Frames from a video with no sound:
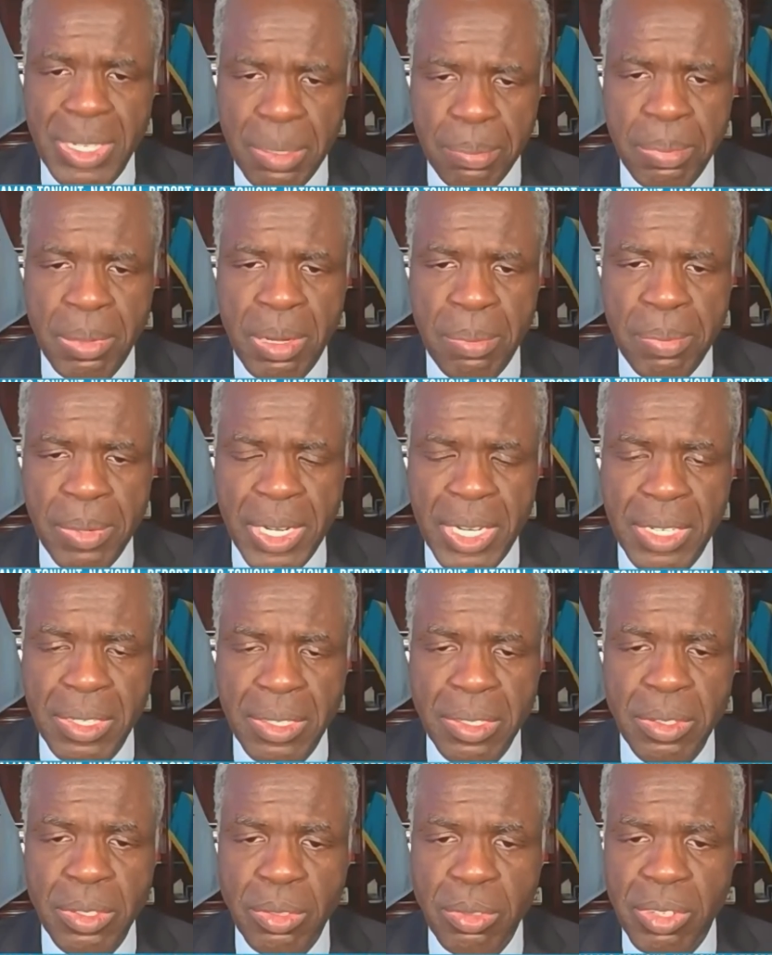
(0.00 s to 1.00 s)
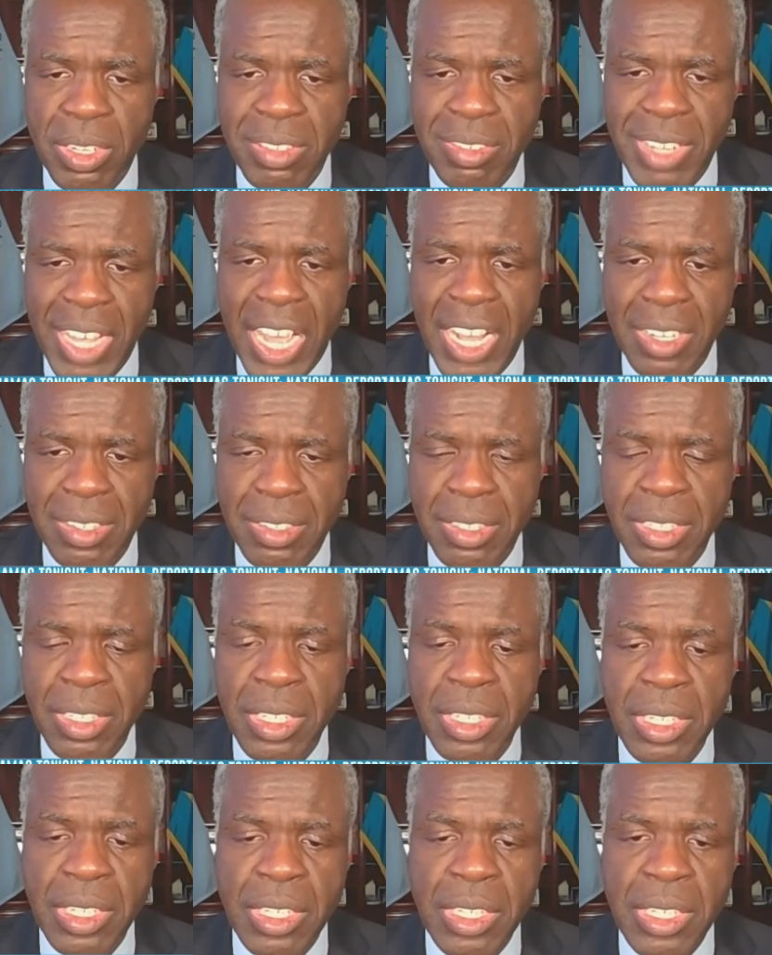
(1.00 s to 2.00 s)
the population to transact
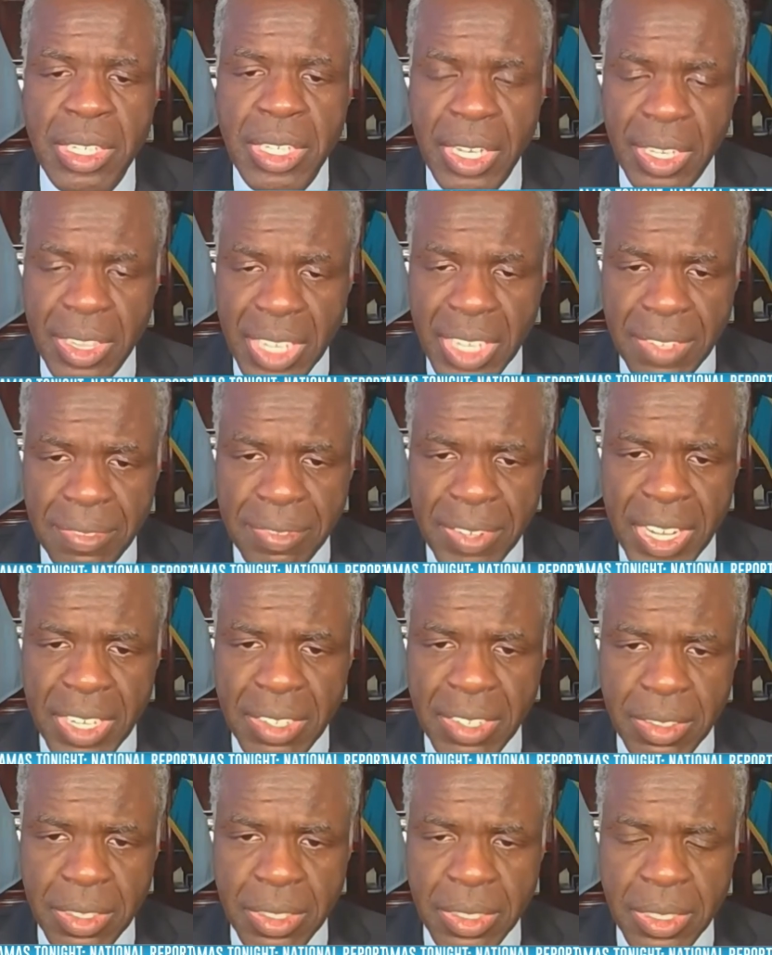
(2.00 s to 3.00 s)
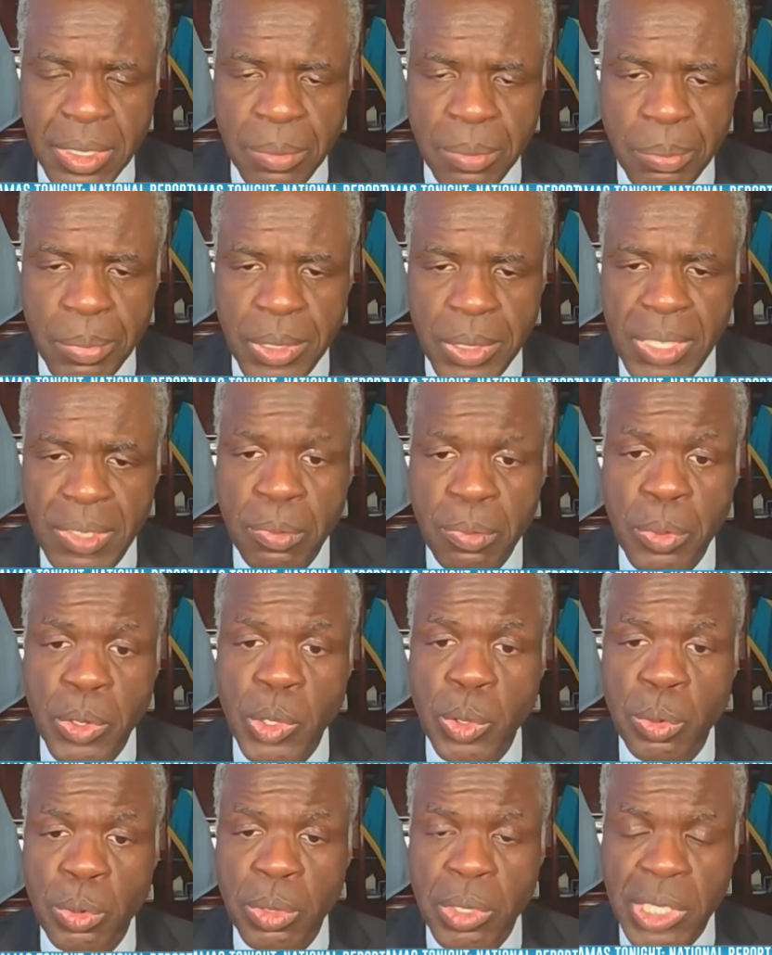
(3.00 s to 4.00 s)
in that fashion. If
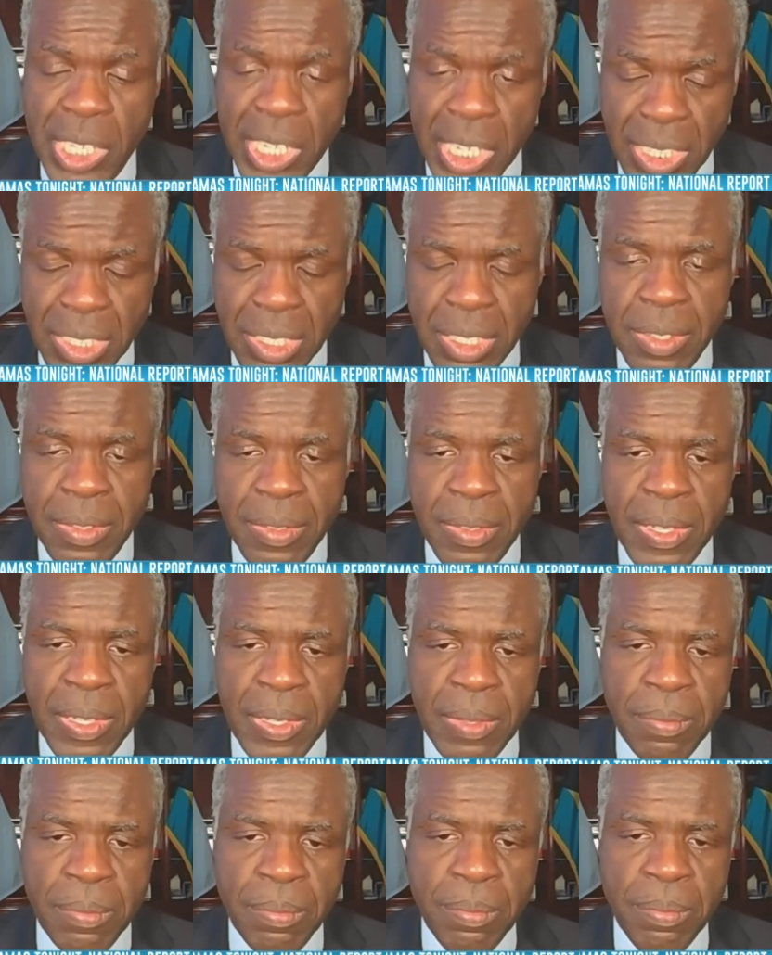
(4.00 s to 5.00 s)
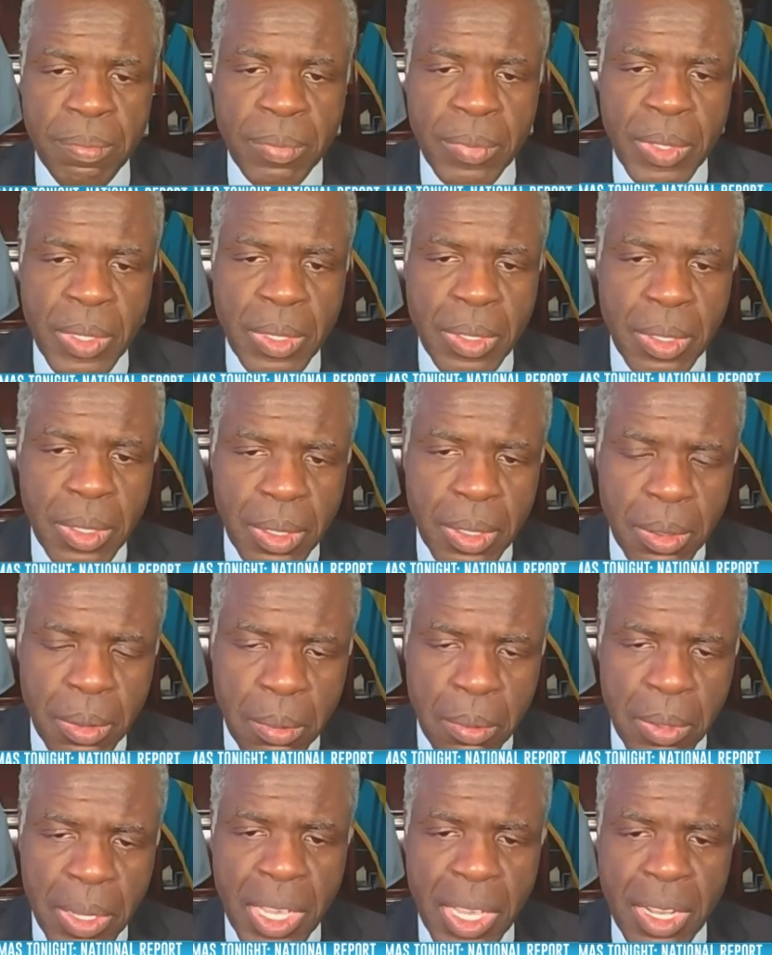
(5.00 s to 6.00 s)
we do not,
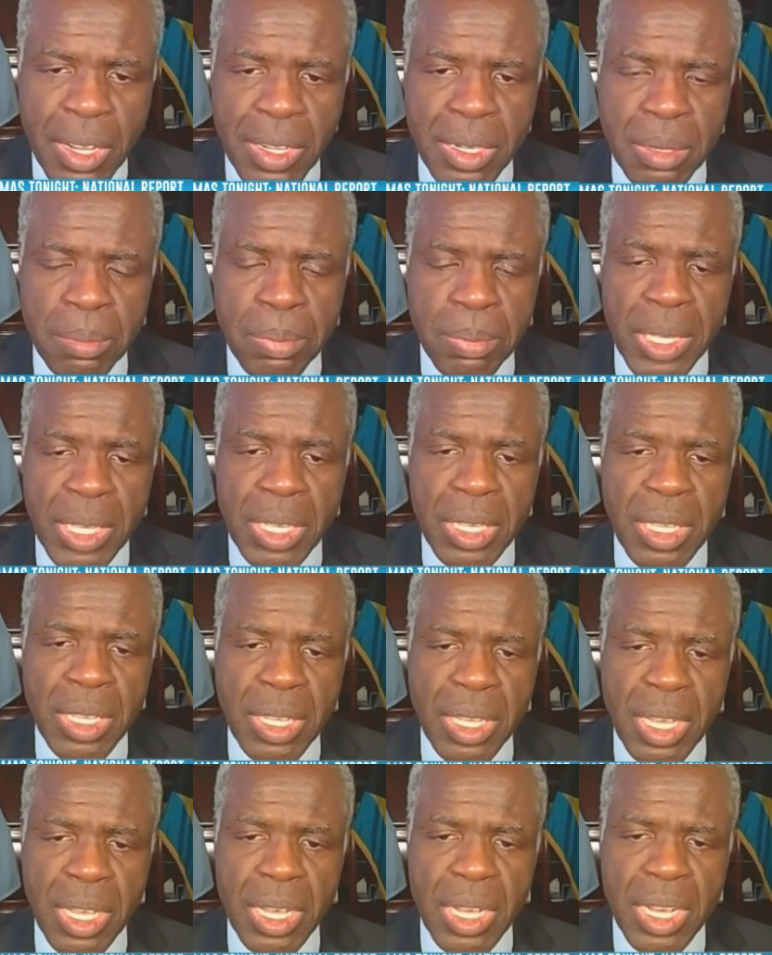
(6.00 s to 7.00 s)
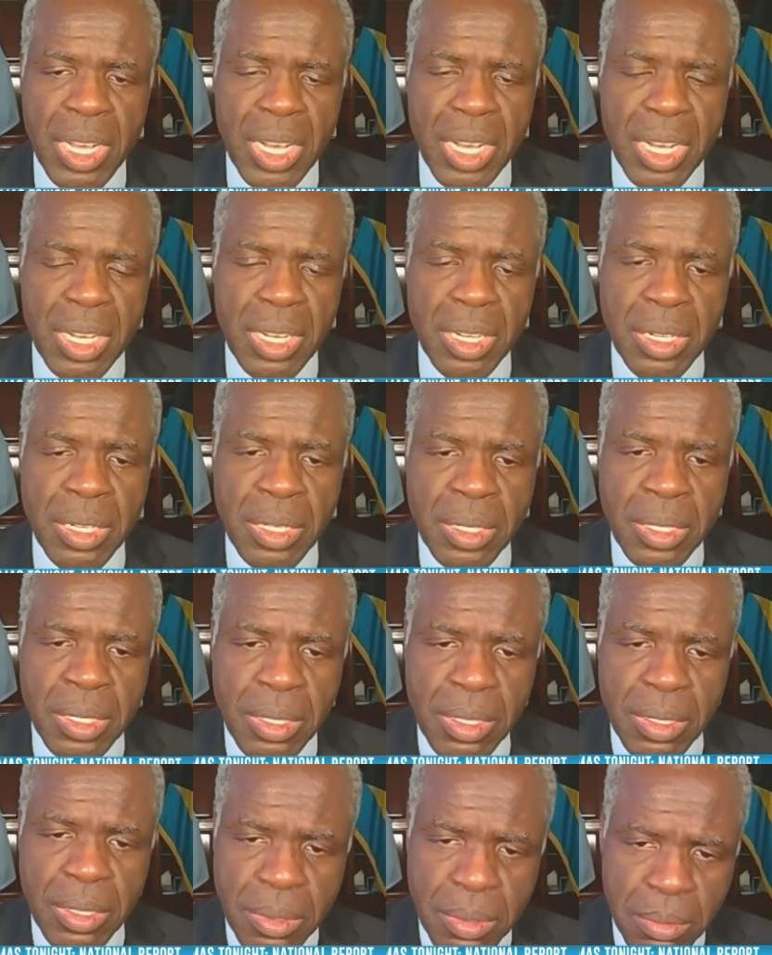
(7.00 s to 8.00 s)
we are going to be
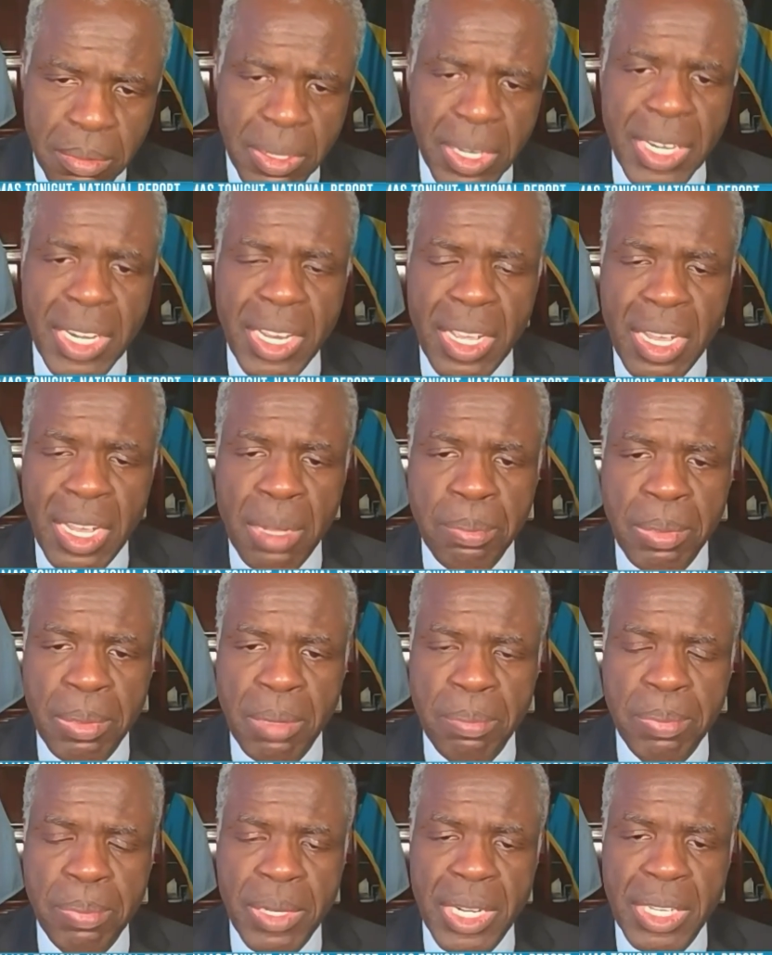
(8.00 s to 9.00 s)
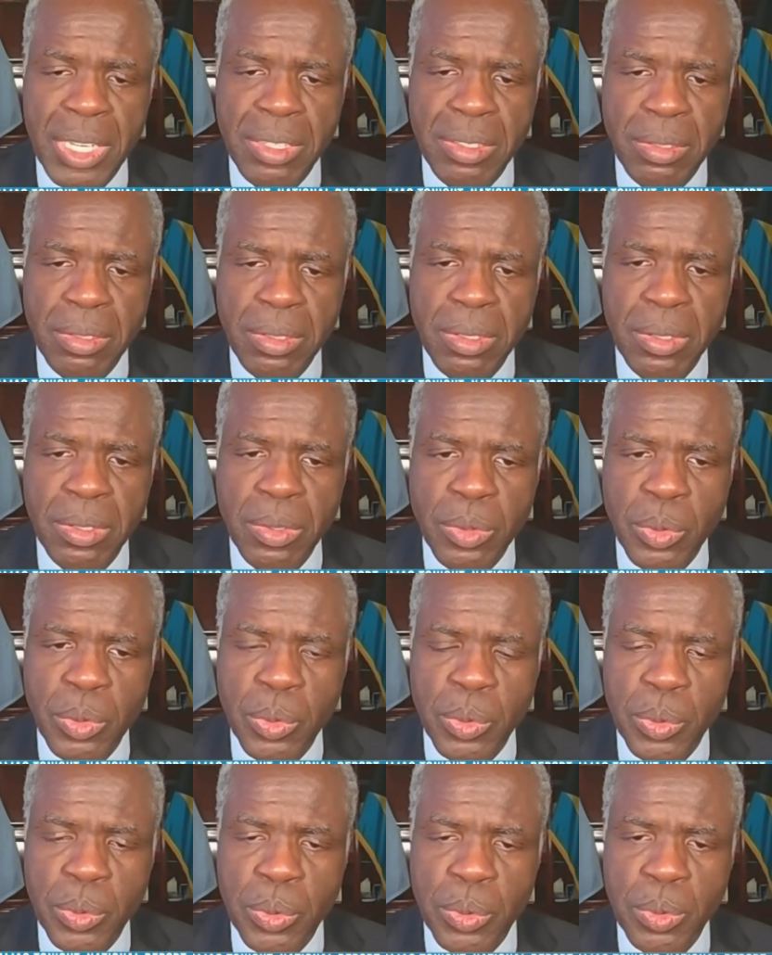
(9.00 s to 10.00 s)
constraining our population
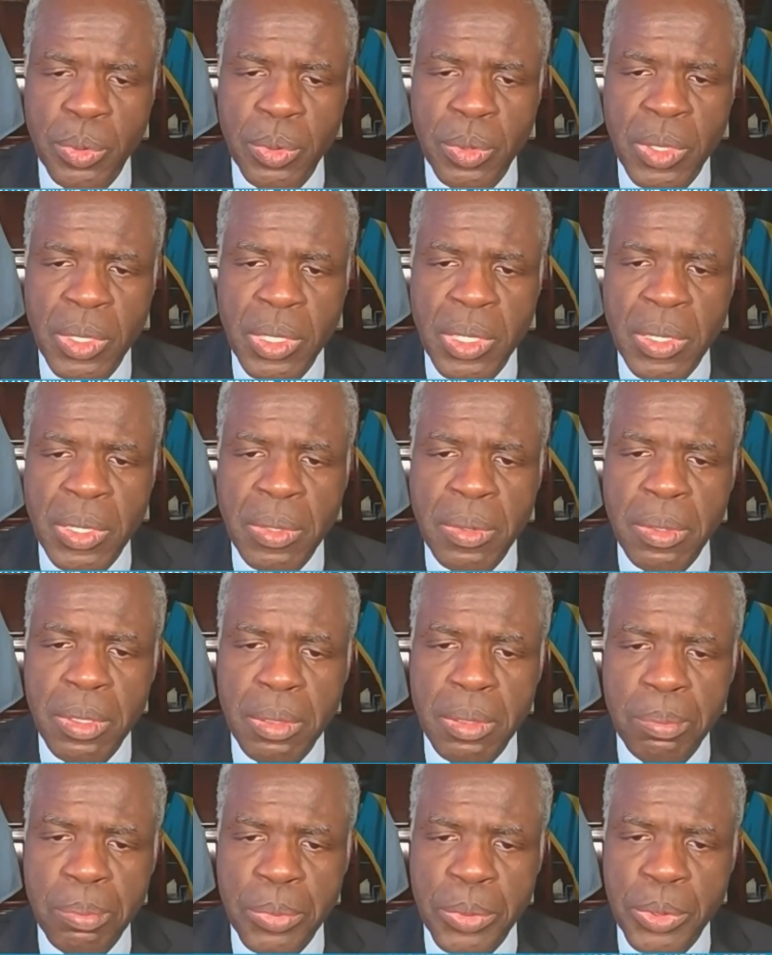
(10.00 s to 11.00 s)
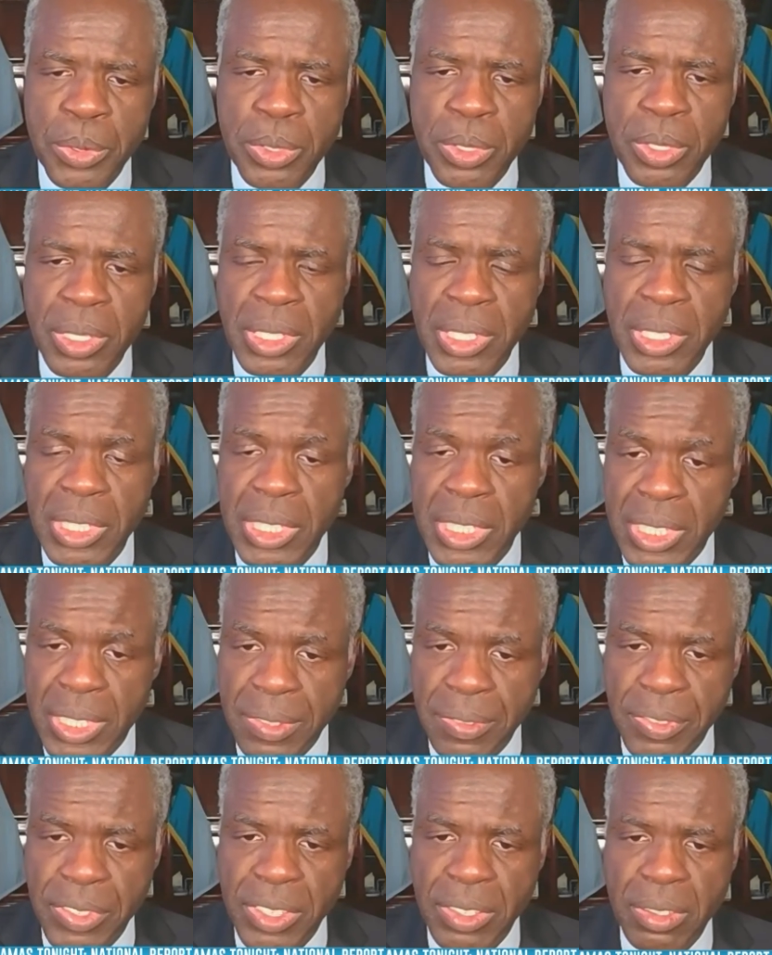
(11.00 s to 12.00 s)
to more
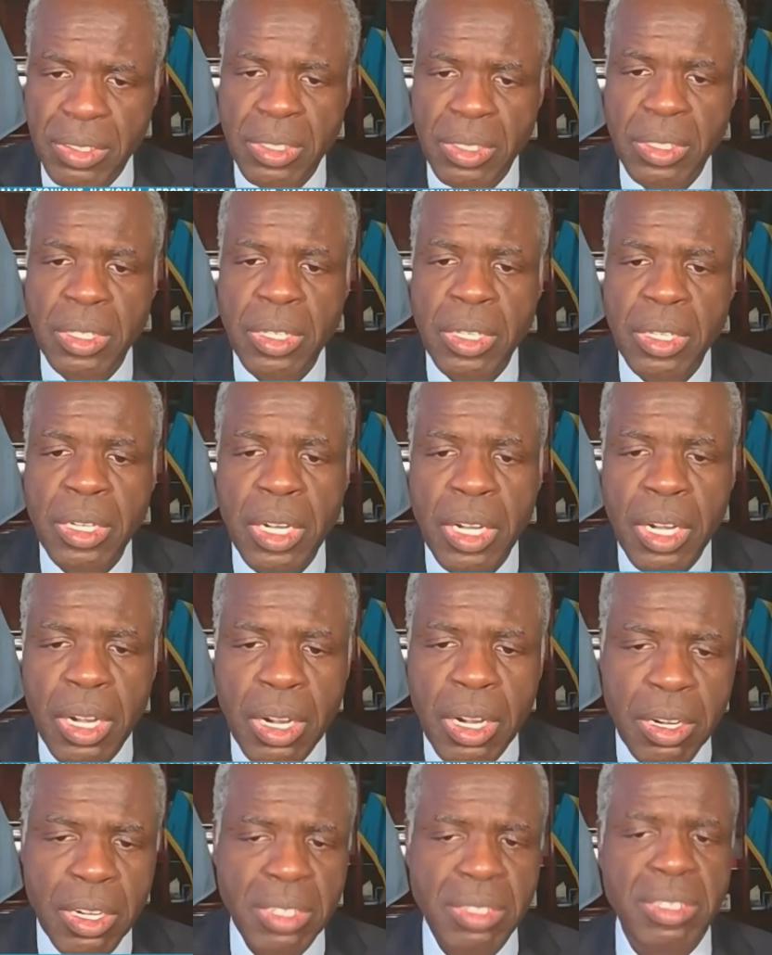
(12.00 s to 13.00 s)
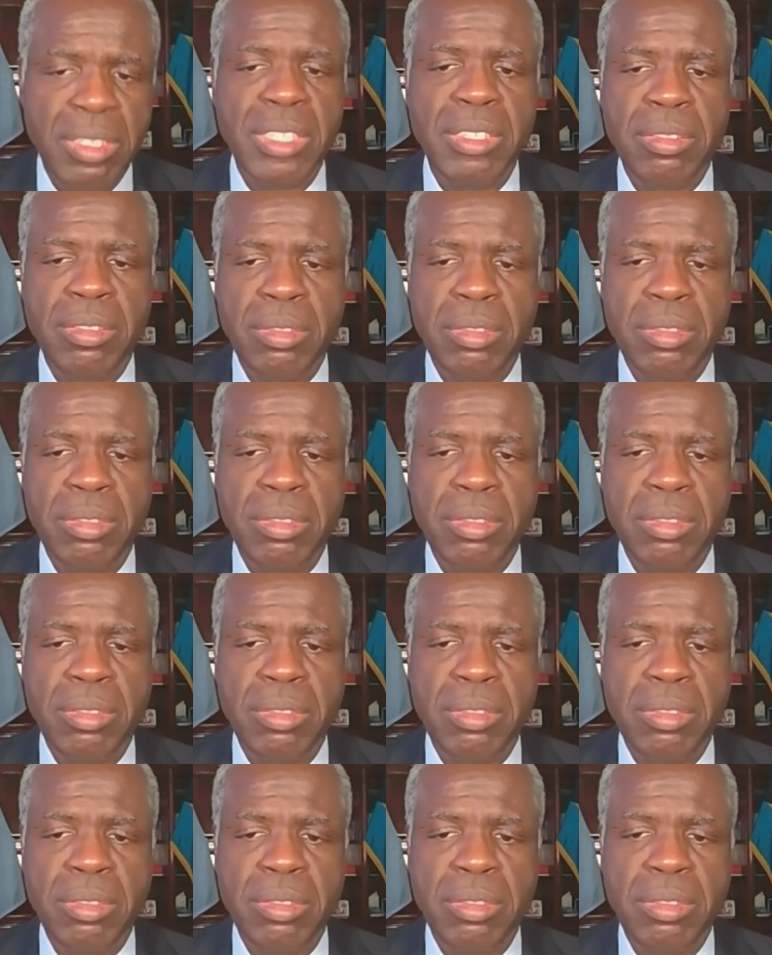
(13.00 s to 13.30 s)
inefficient, costly